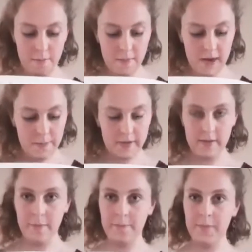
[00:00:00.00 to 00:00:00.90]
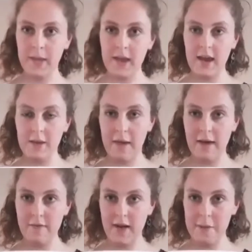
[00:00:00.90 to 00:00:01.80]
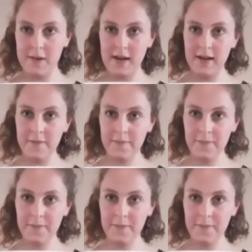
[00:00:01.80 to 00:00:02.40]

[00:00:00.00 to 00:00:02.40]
people in my family.